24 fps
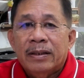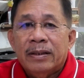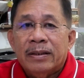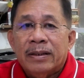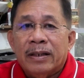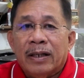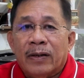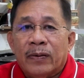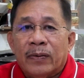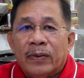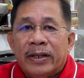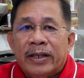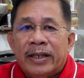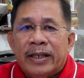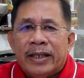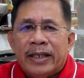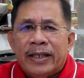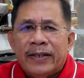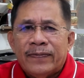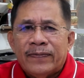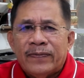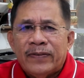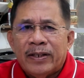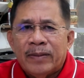Now,
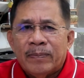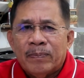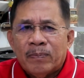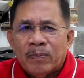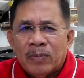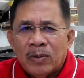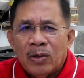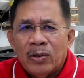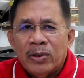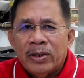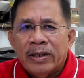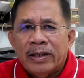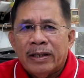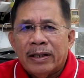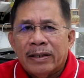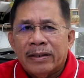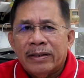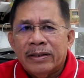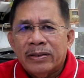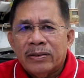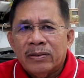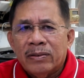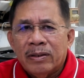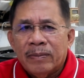if the employer
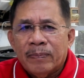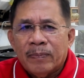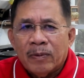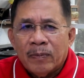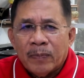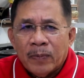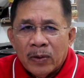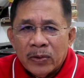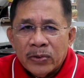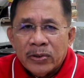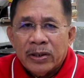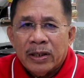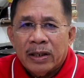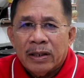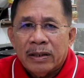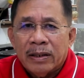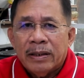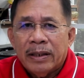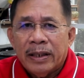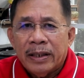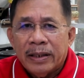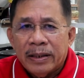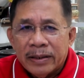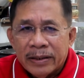agrees to the proposal
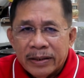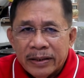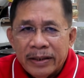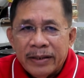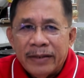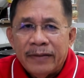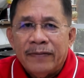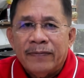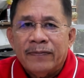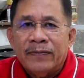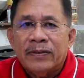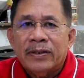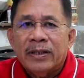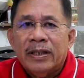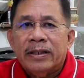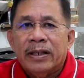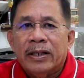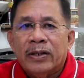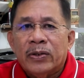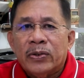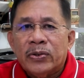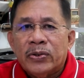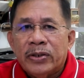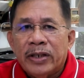and gives
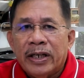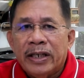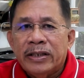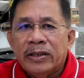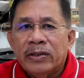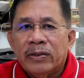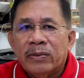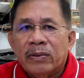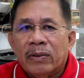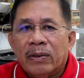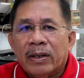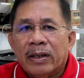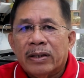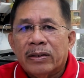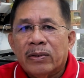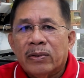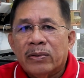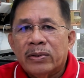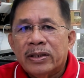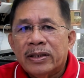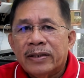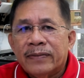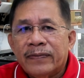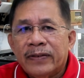negotiation or
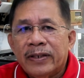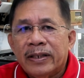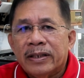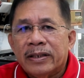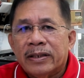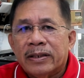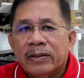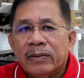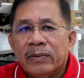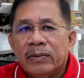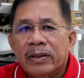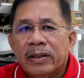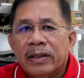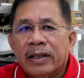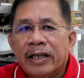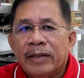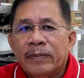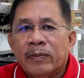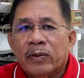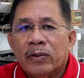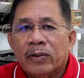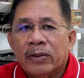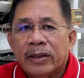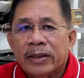attorney's fees to the
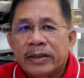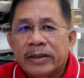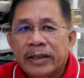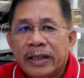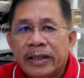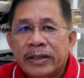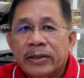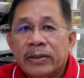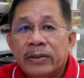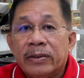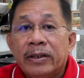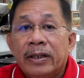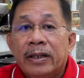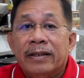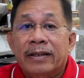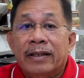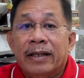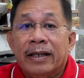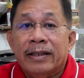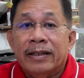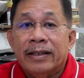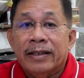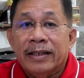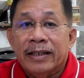labor organization,
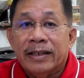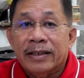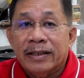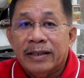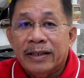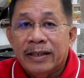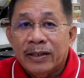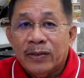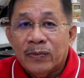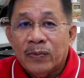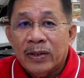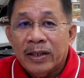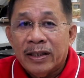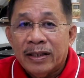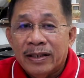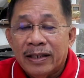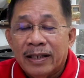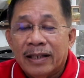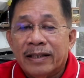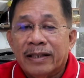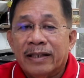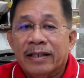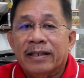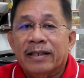then it is equally
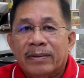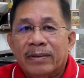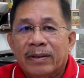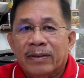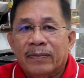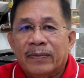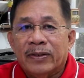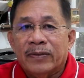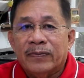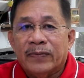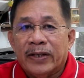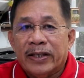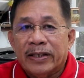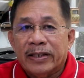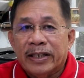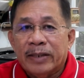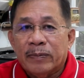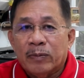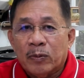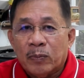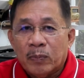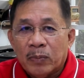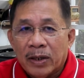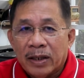guilty of unfair
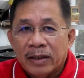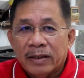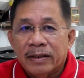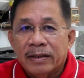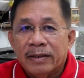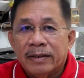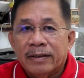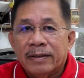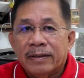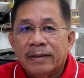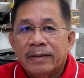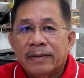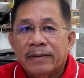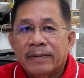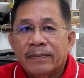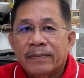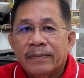labor practice.